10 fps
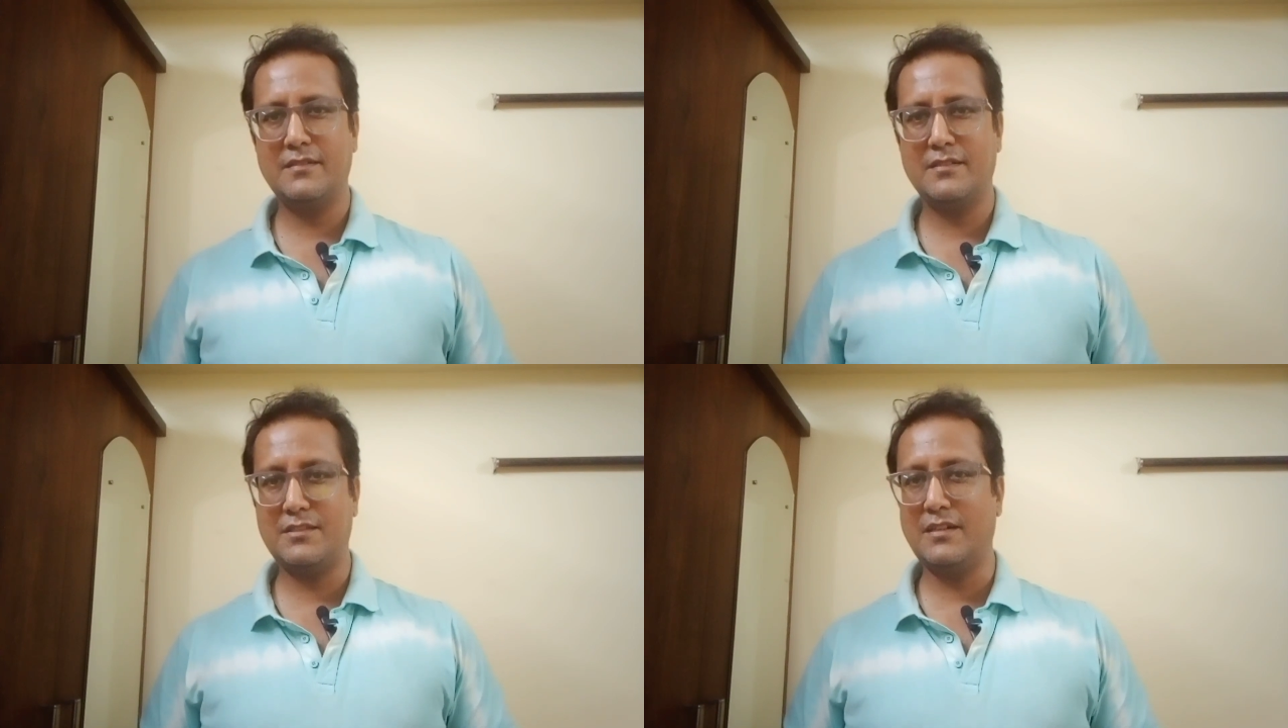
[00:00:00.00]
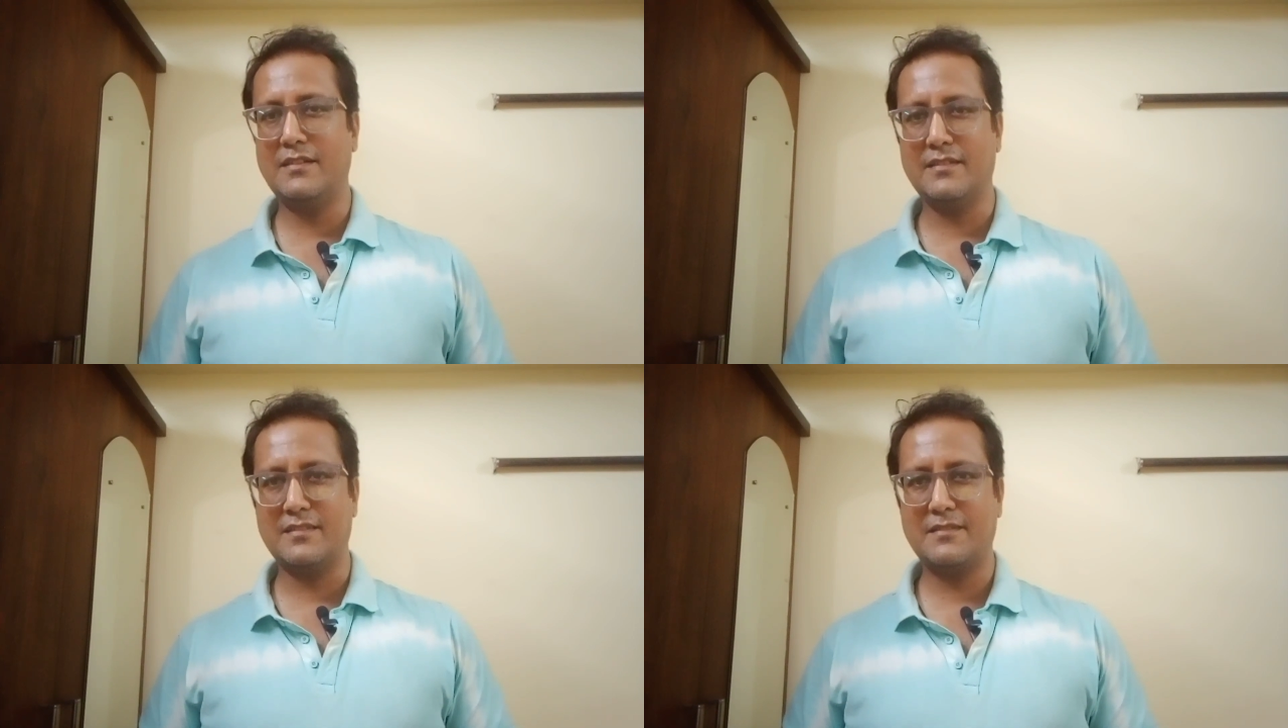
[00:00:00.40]

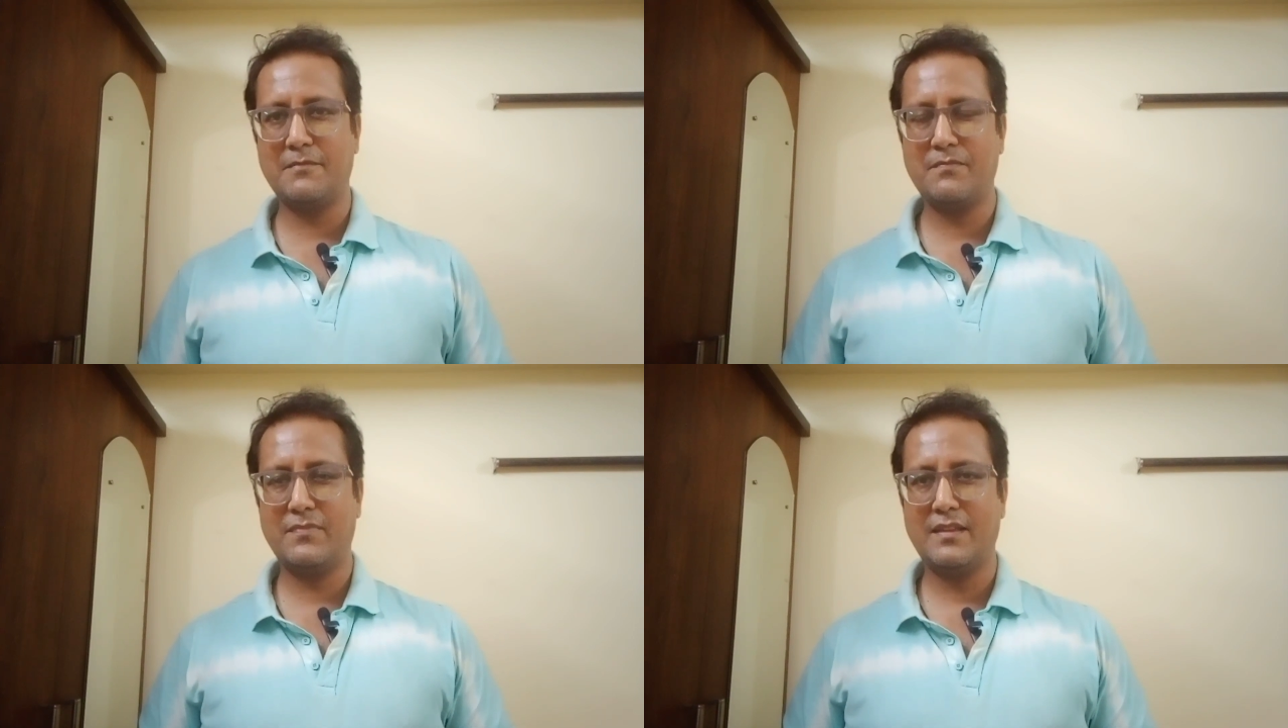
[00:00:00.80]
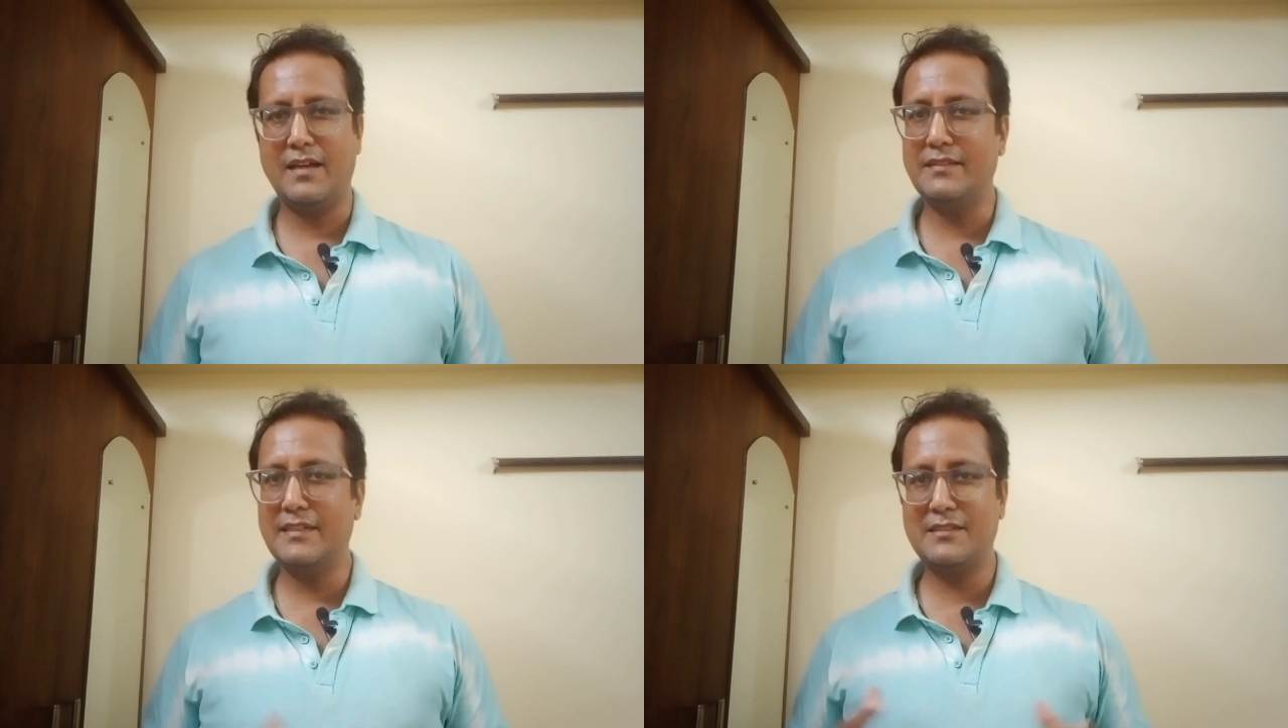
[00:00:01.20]
studies,
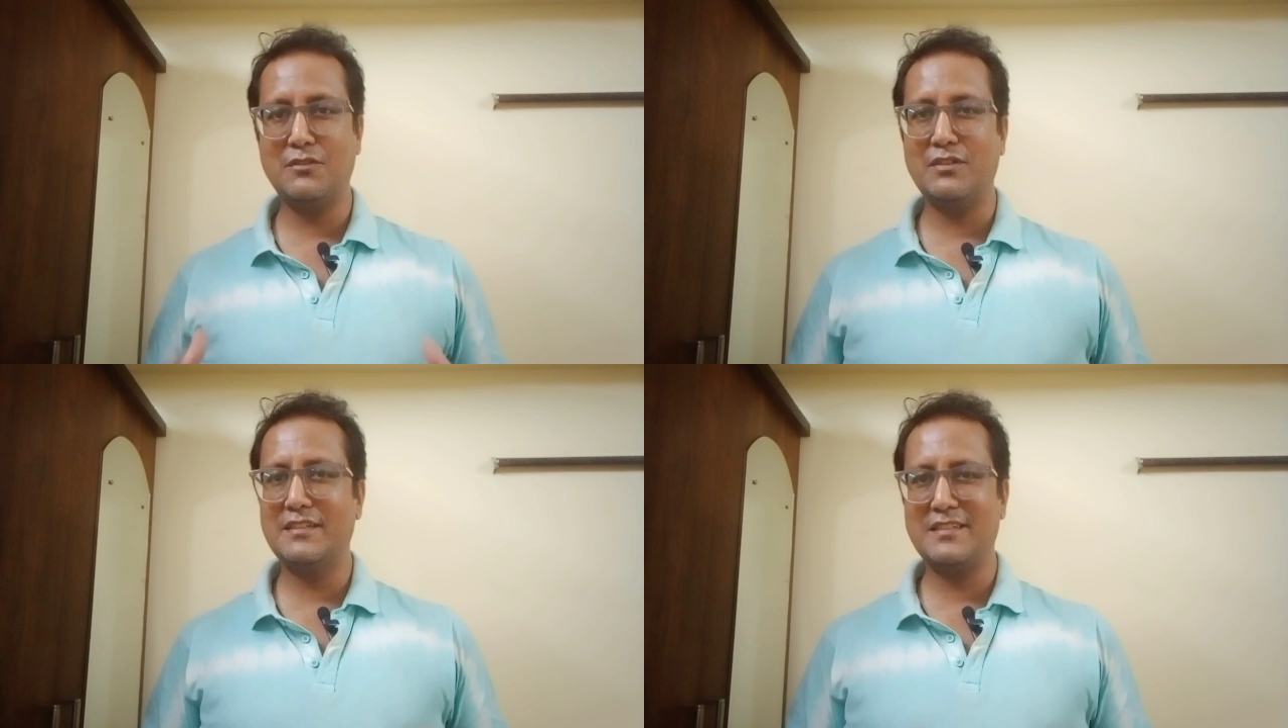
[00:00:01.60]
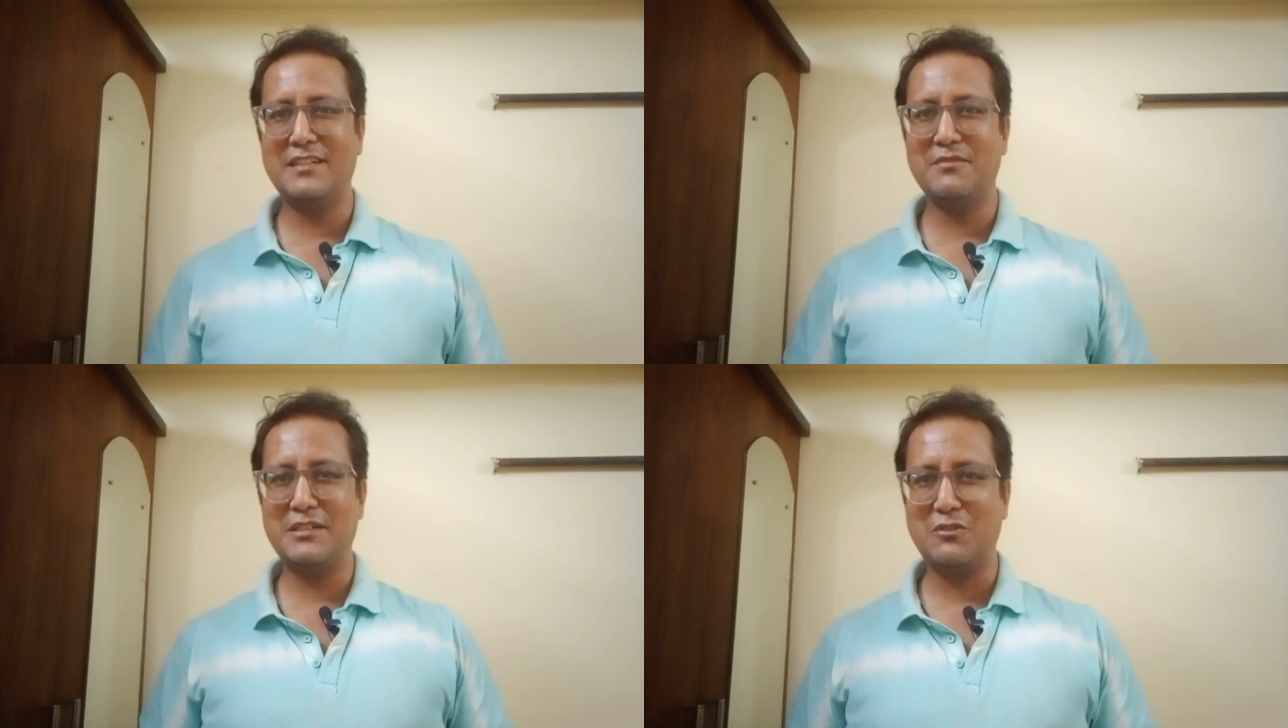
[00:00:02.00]
and that is the only
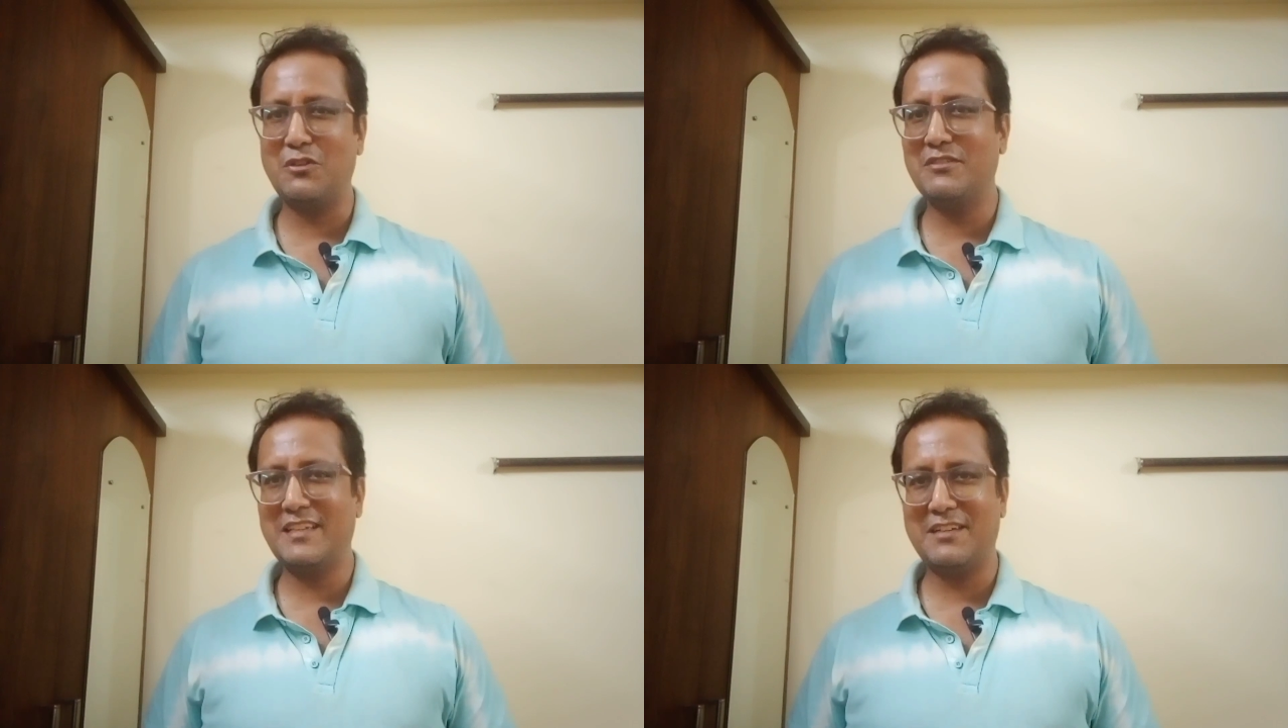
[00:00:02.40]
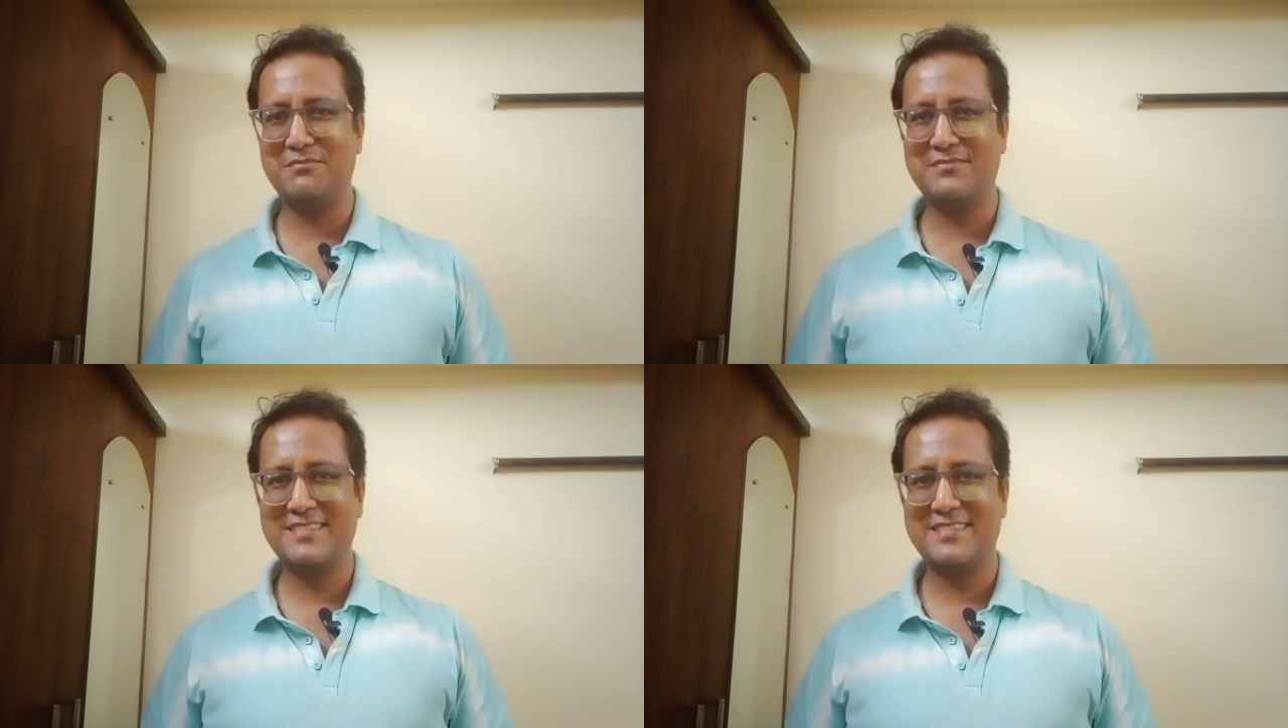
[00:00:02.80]
sentiment all we have,